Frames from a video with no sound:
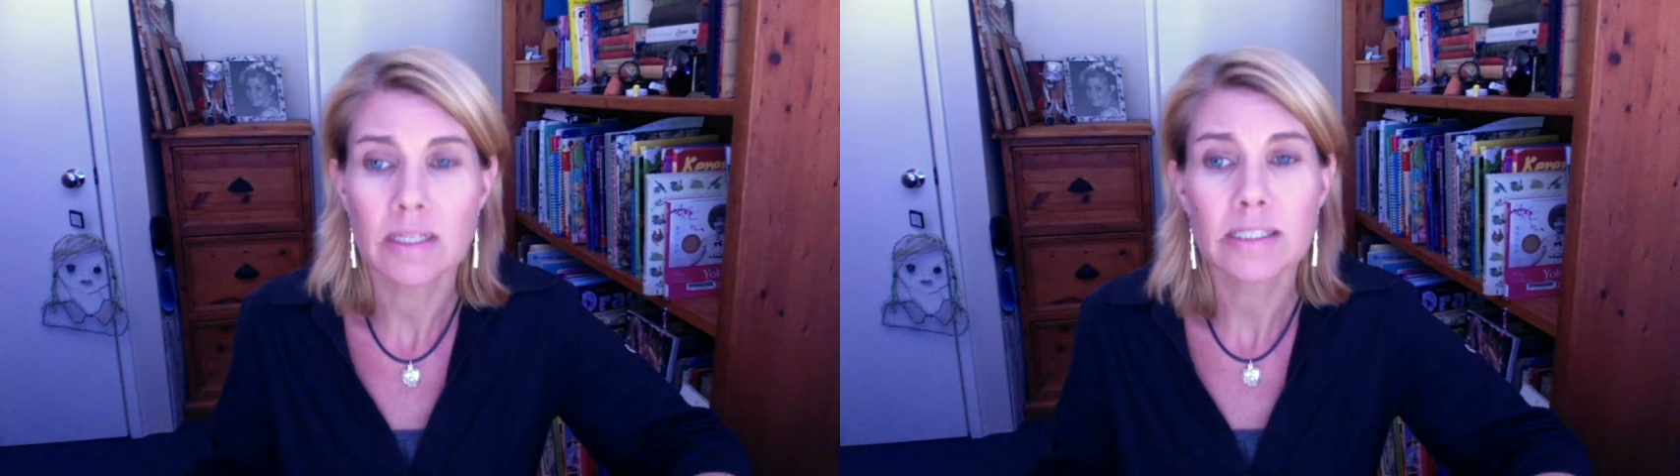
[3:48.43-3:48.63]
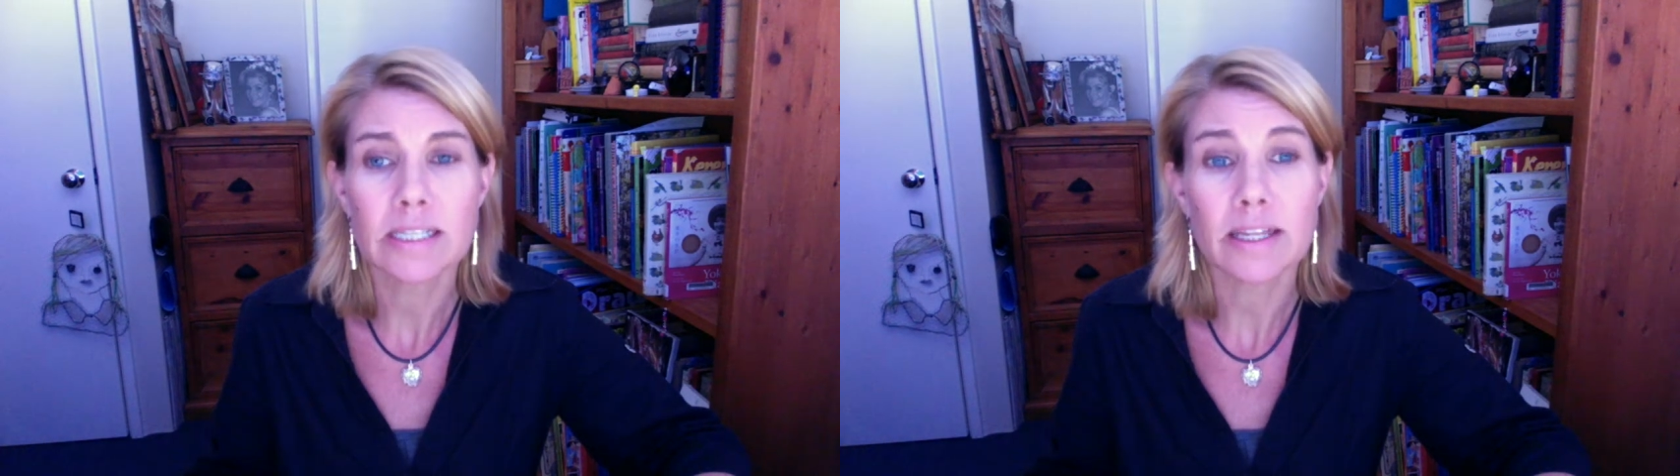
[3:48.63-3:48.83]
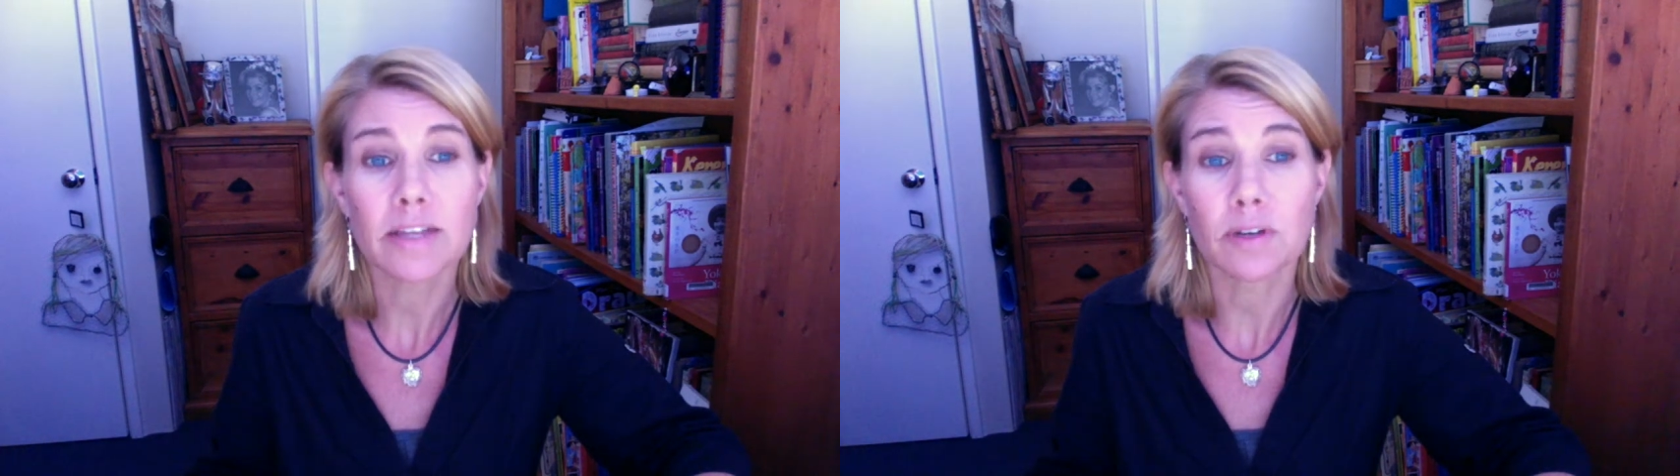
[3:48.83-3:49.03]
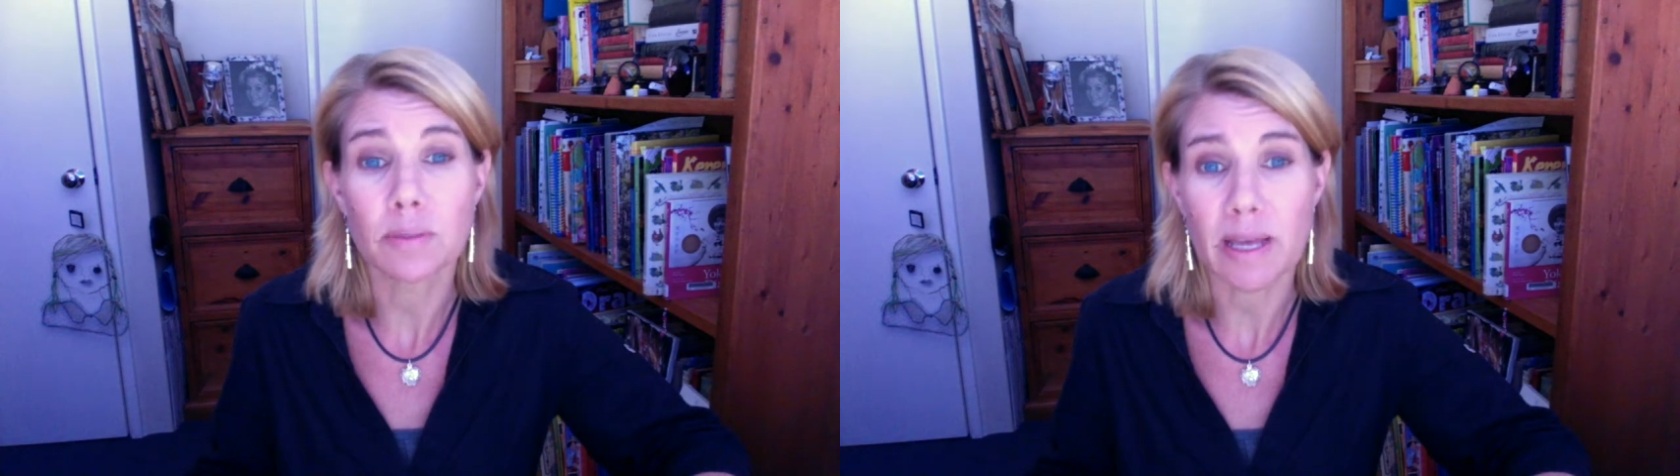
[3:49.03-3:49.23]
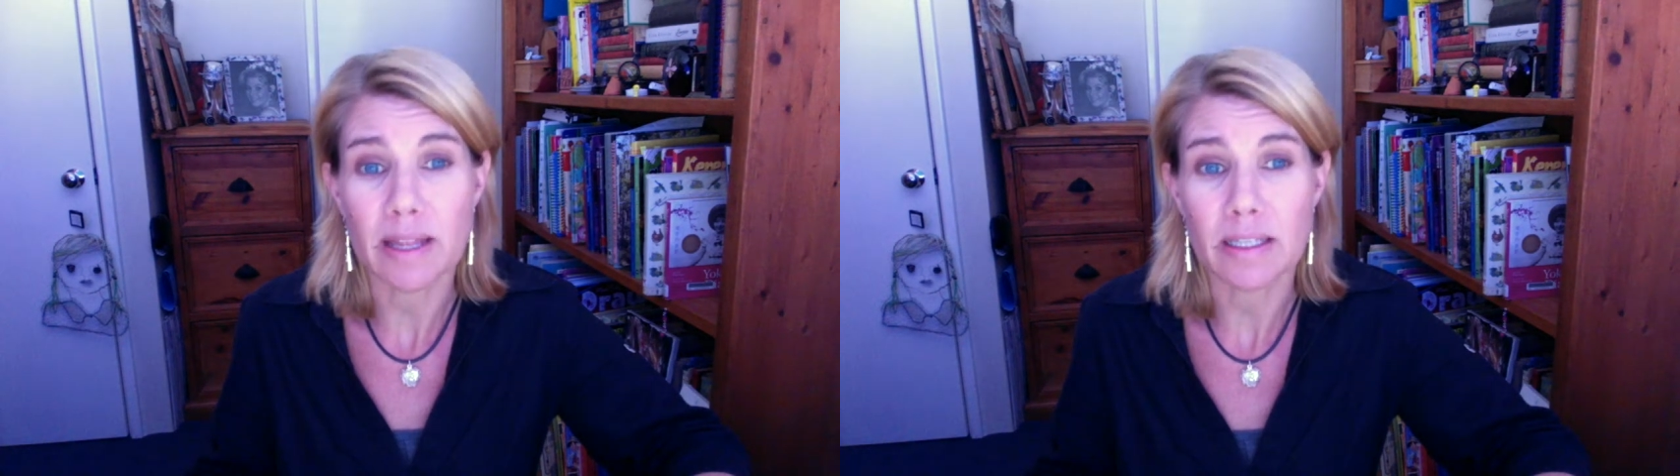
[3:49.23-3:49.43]
Dad thought
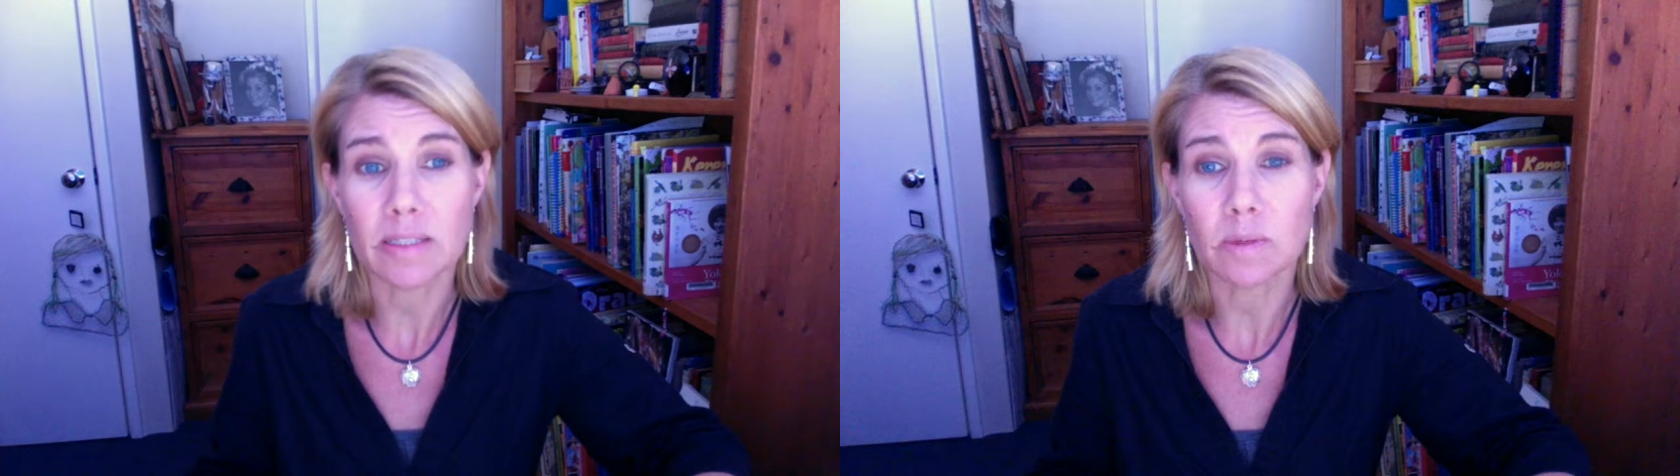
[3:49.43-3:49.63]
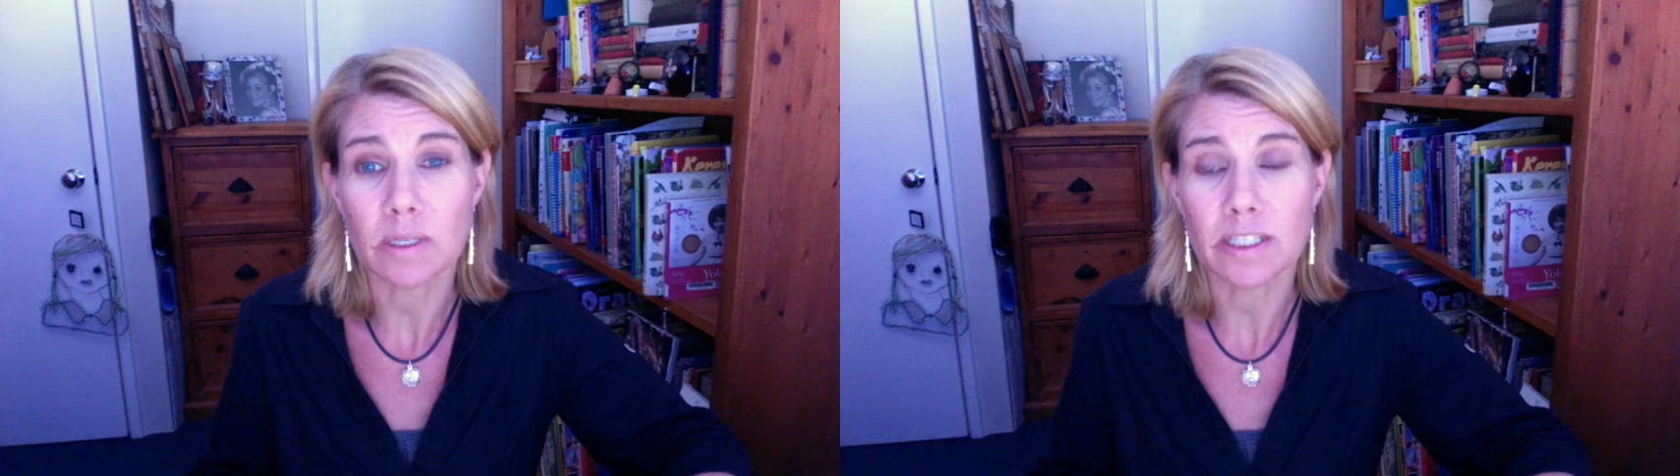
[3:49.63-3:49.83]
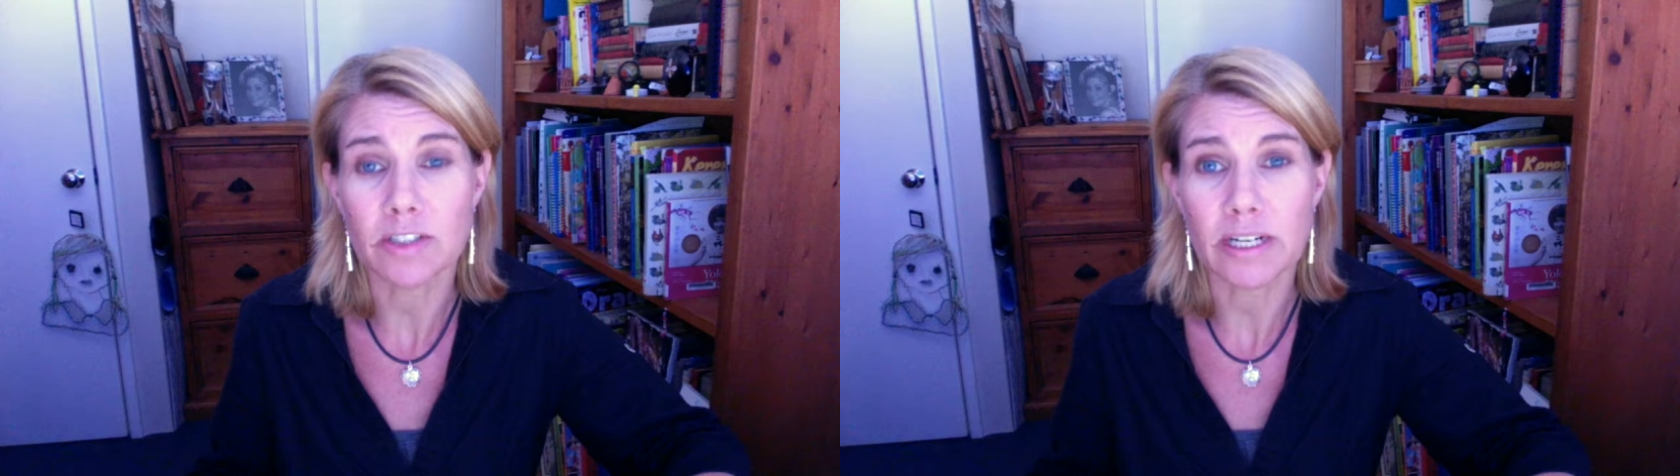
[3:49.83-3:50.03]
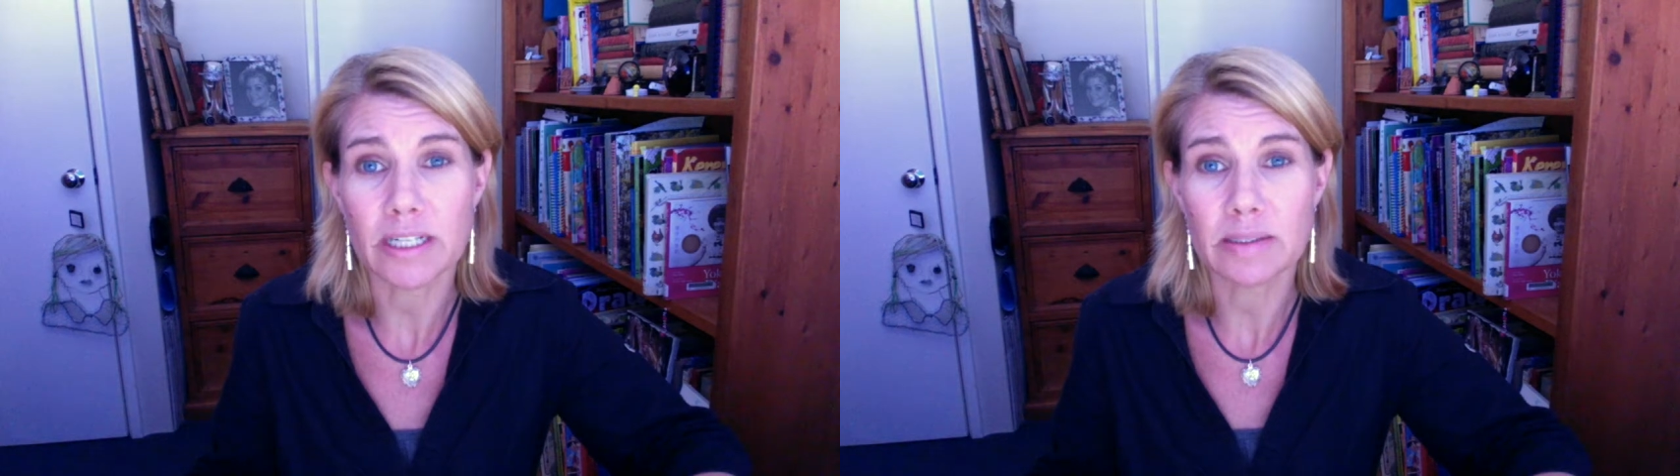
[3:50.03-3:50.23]
about this while he dragged